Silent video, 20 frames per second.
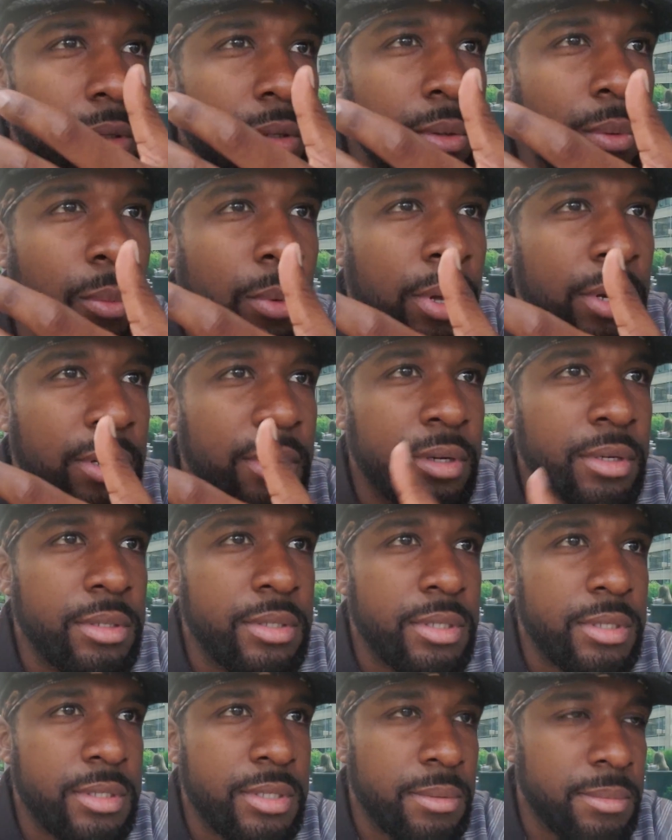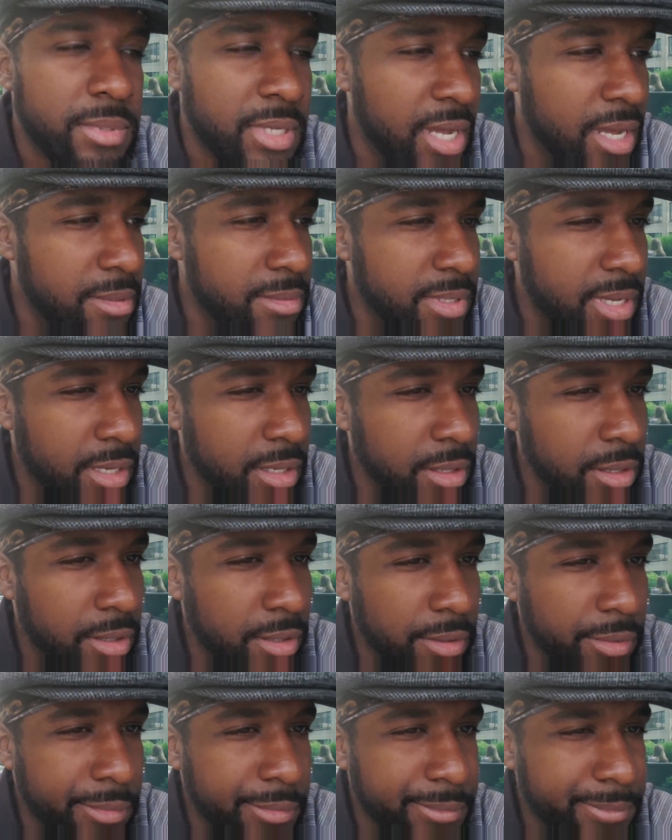You wonder sometimes, like, yo,